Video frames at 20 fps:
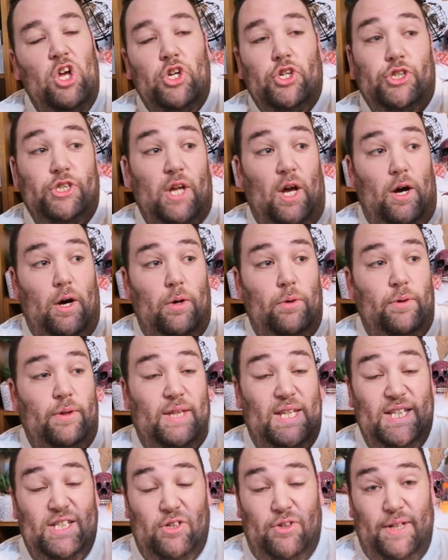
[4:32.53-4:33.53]
So
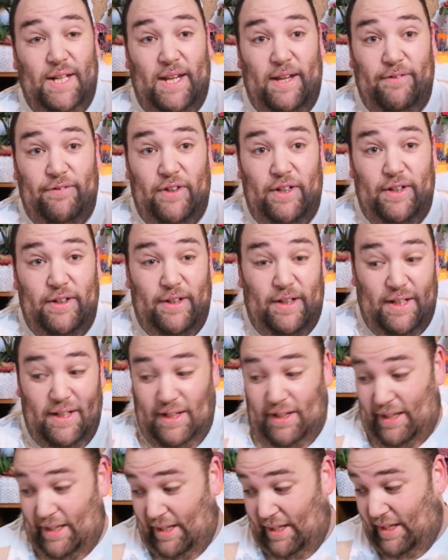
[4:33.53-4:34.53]
this could
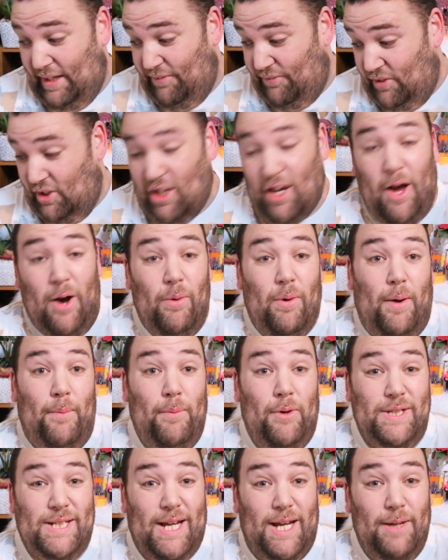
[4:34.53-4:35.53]
even go on
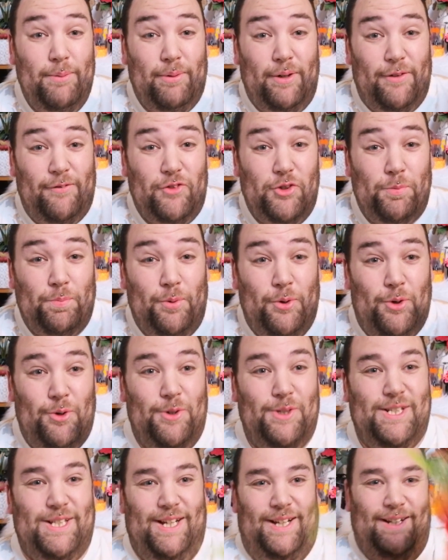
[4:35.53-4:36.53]
my table I've just
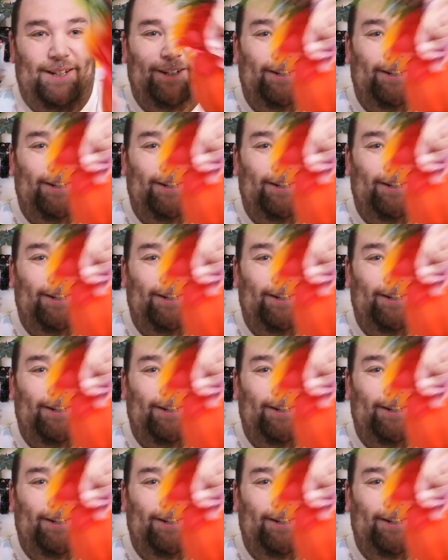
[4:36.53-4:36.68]
bought.